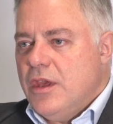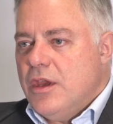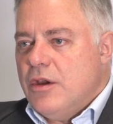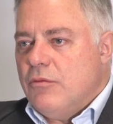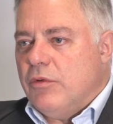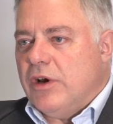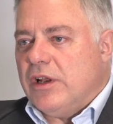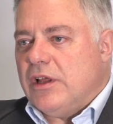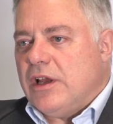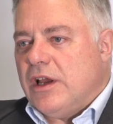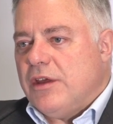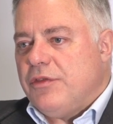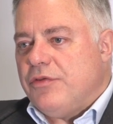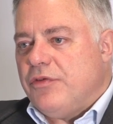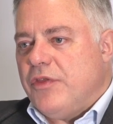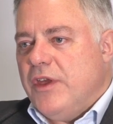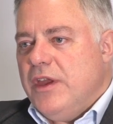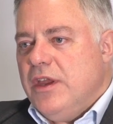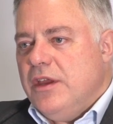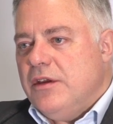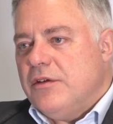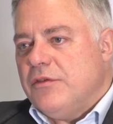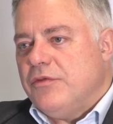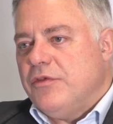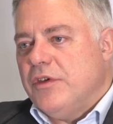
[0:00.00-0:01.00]
Well, I
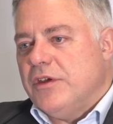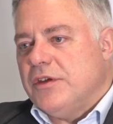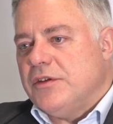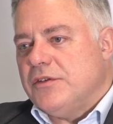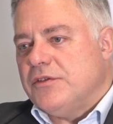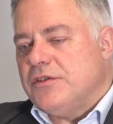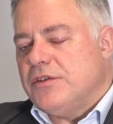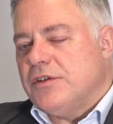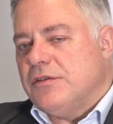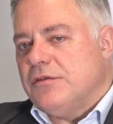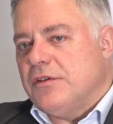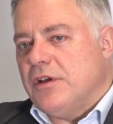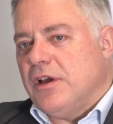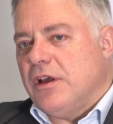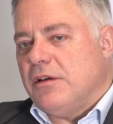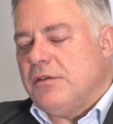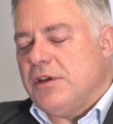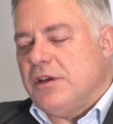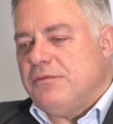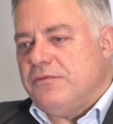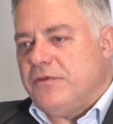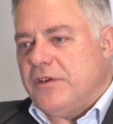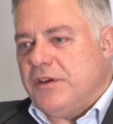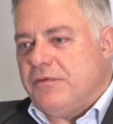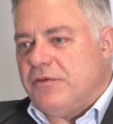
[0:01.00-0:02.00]
think that
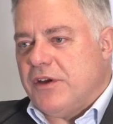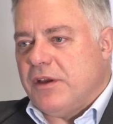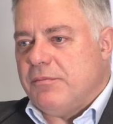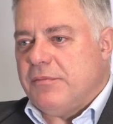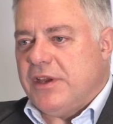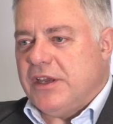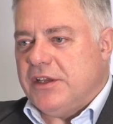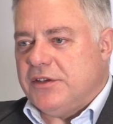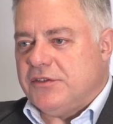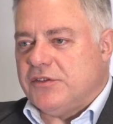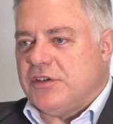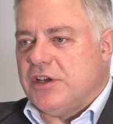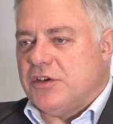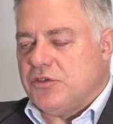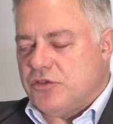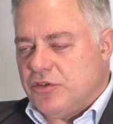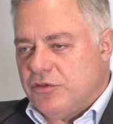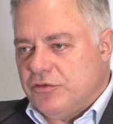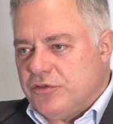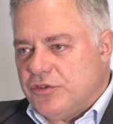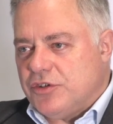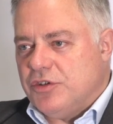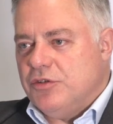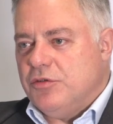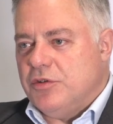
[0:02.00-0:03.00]
if I may touch
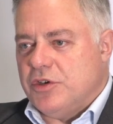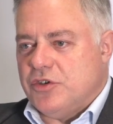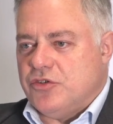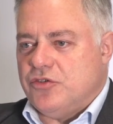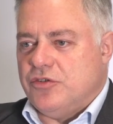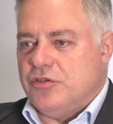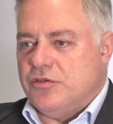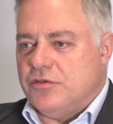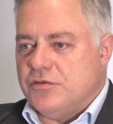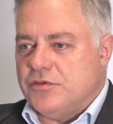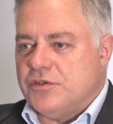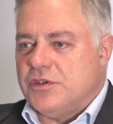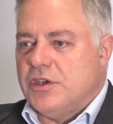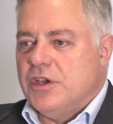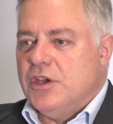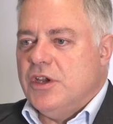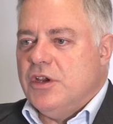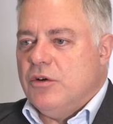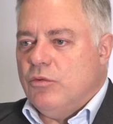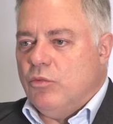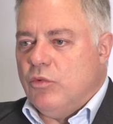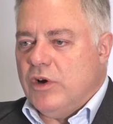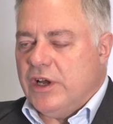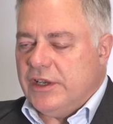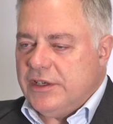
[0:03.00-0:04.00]
on two issues,
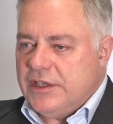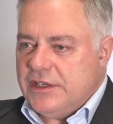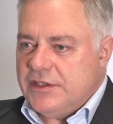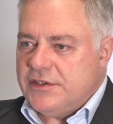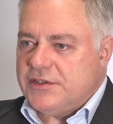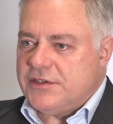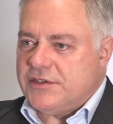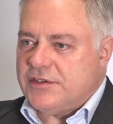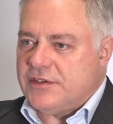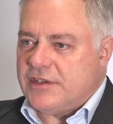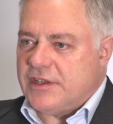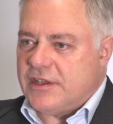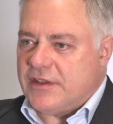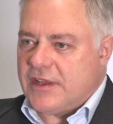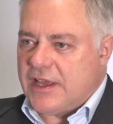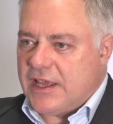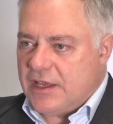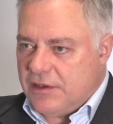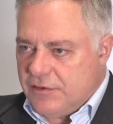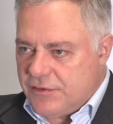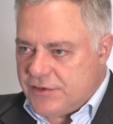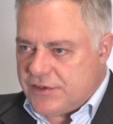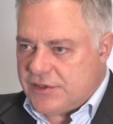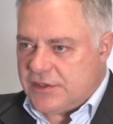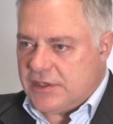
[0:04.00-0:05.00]
one is the
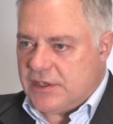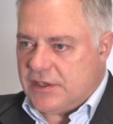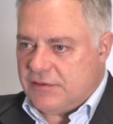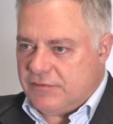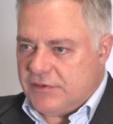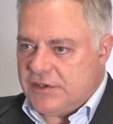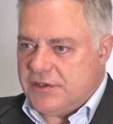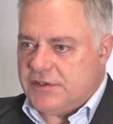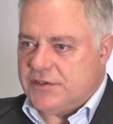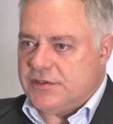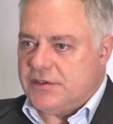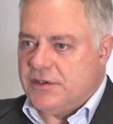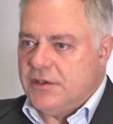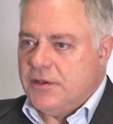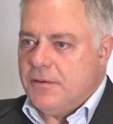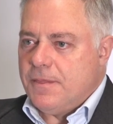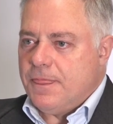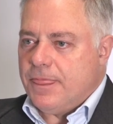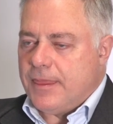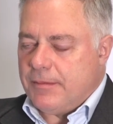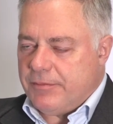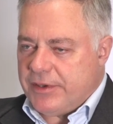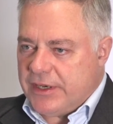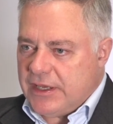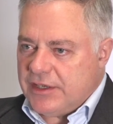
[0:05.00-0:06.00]
health service,
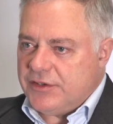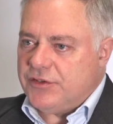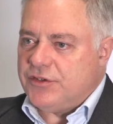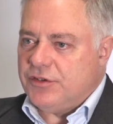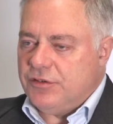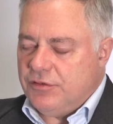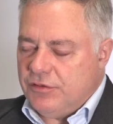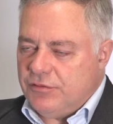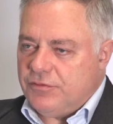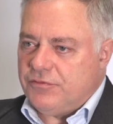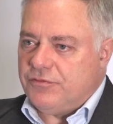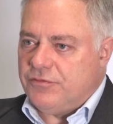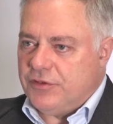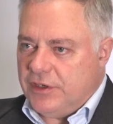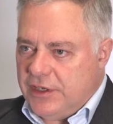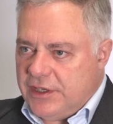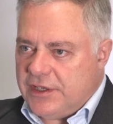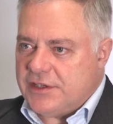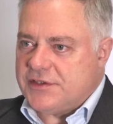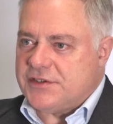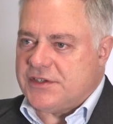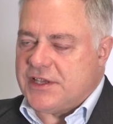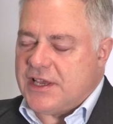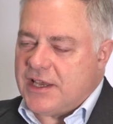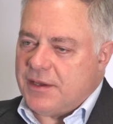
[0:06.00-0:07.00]
but I do fully
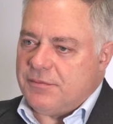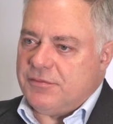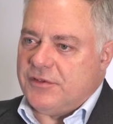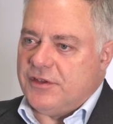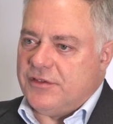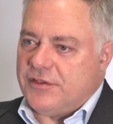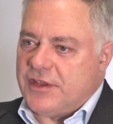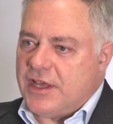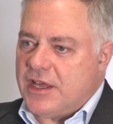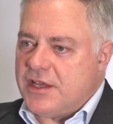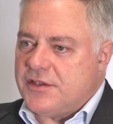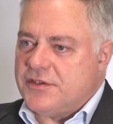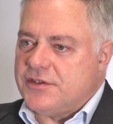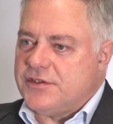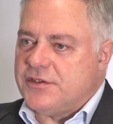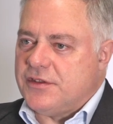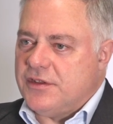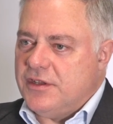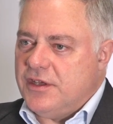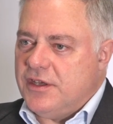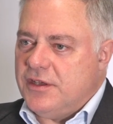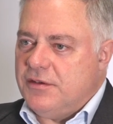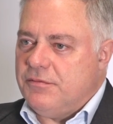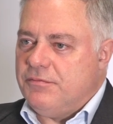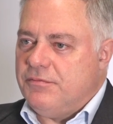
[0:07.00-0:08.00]
accept that that's
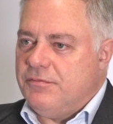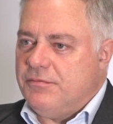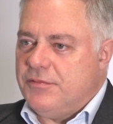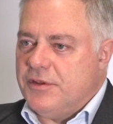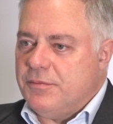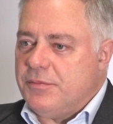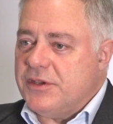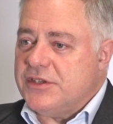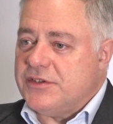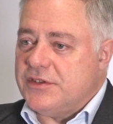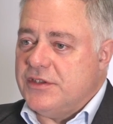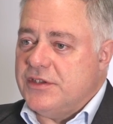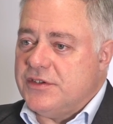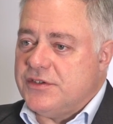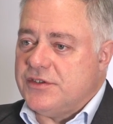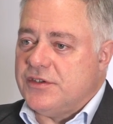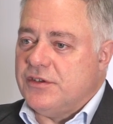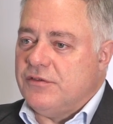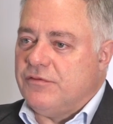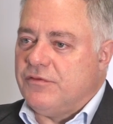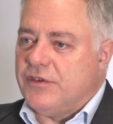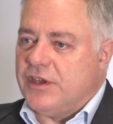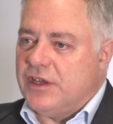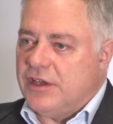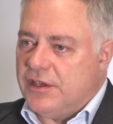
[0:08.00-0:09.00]
the business
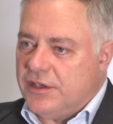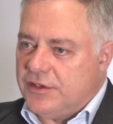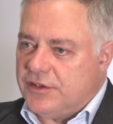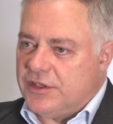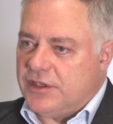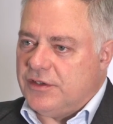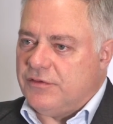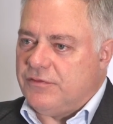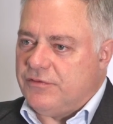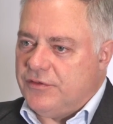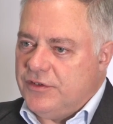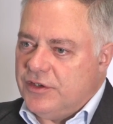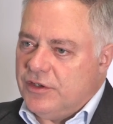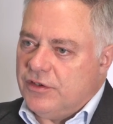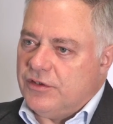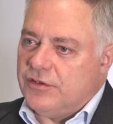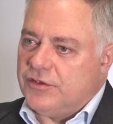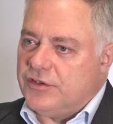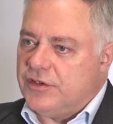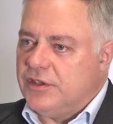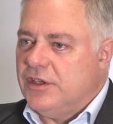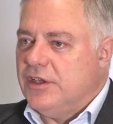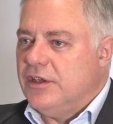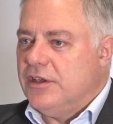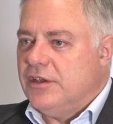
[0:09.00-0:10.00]
of Cardiff,
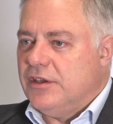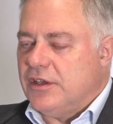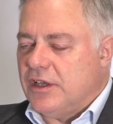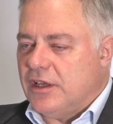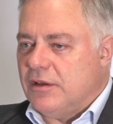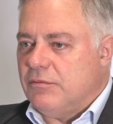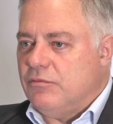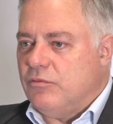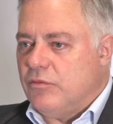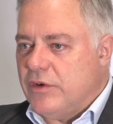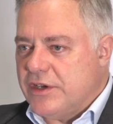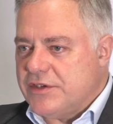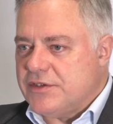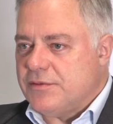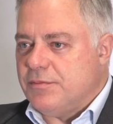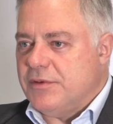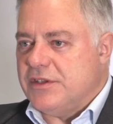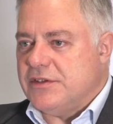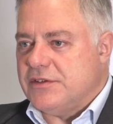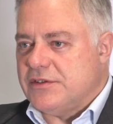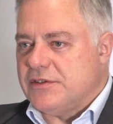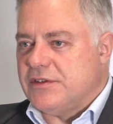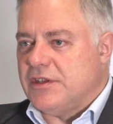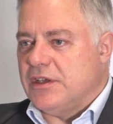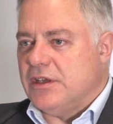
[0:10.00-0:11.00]
not
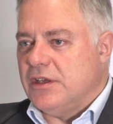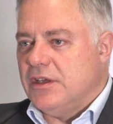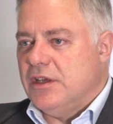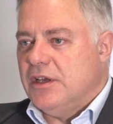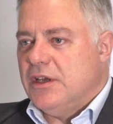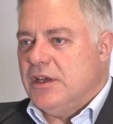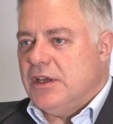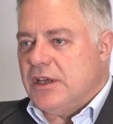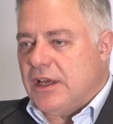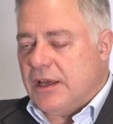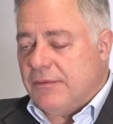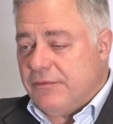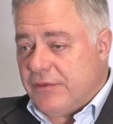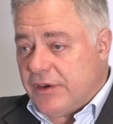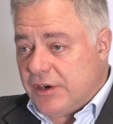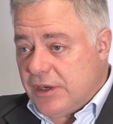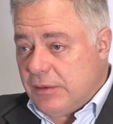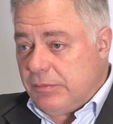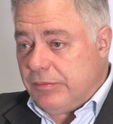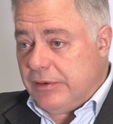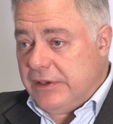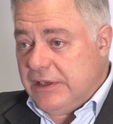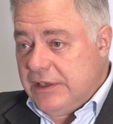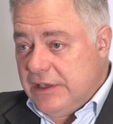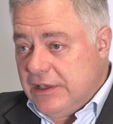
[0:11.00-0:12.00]
Westminster. I'm very
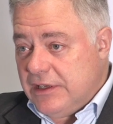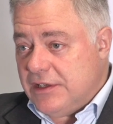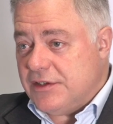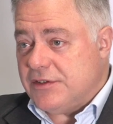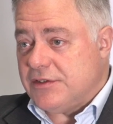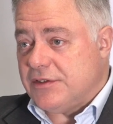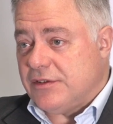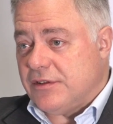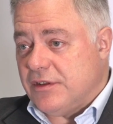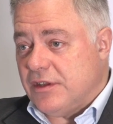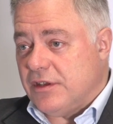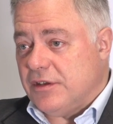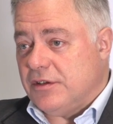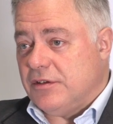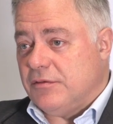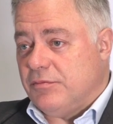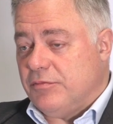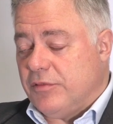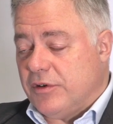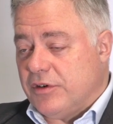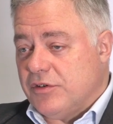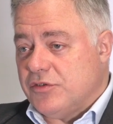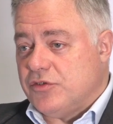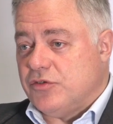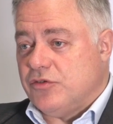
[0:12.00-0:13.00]
pleased that
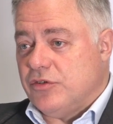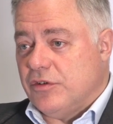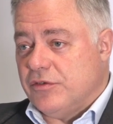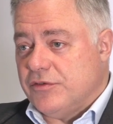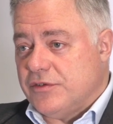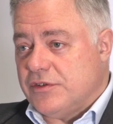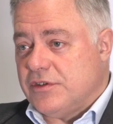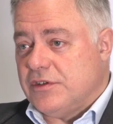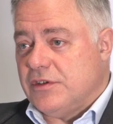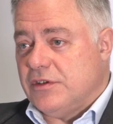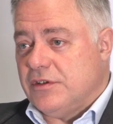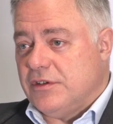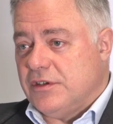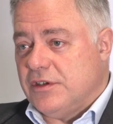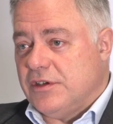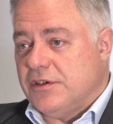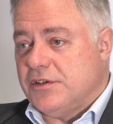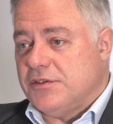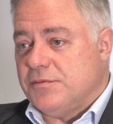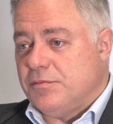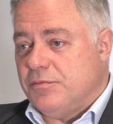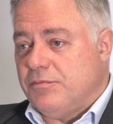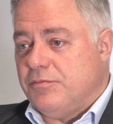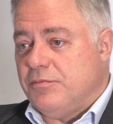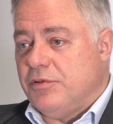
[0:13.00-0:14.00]
Boris Johnson
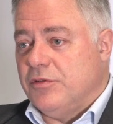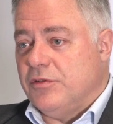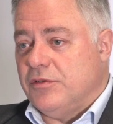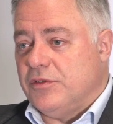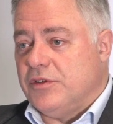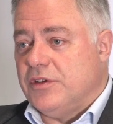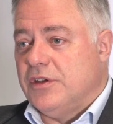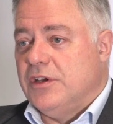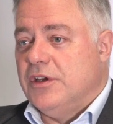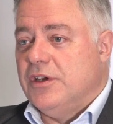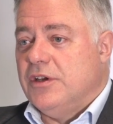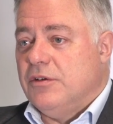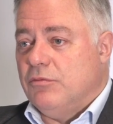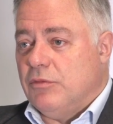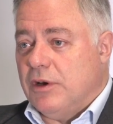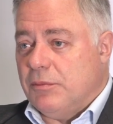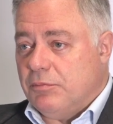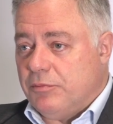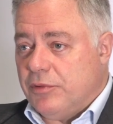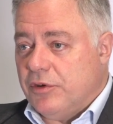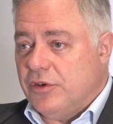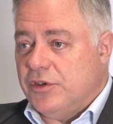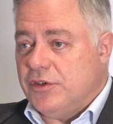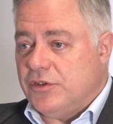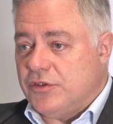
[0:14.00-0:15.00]
has put
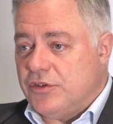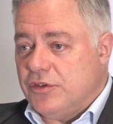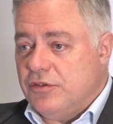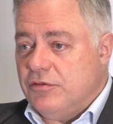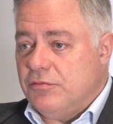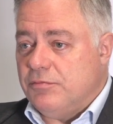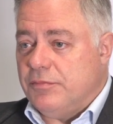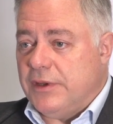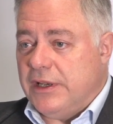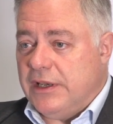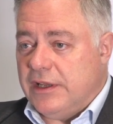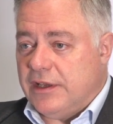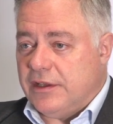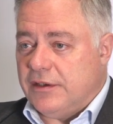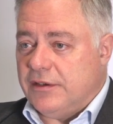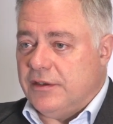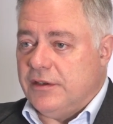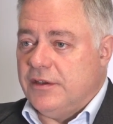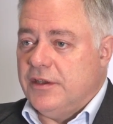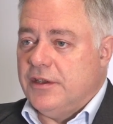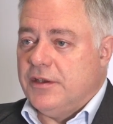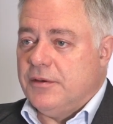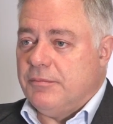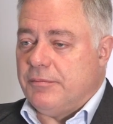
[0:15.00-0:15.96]
£1.2 billion